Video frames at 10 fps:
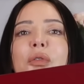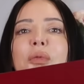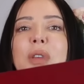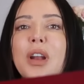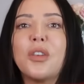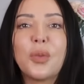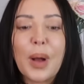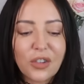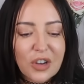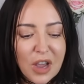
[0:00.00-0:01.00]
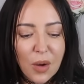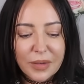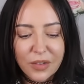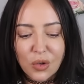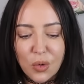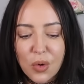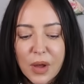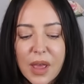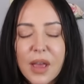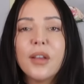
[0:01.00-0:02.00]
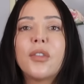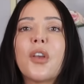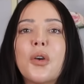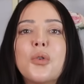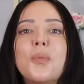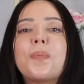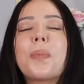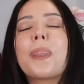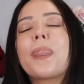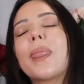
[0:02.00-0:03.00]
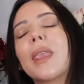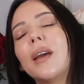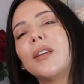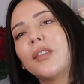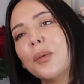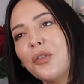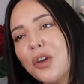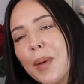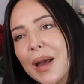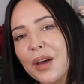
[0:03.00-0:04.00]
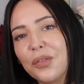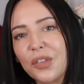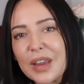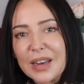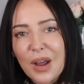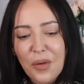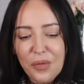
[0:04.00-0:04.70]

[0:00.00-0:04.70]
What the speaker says: you know, to actually go in store. So some of you might have seen a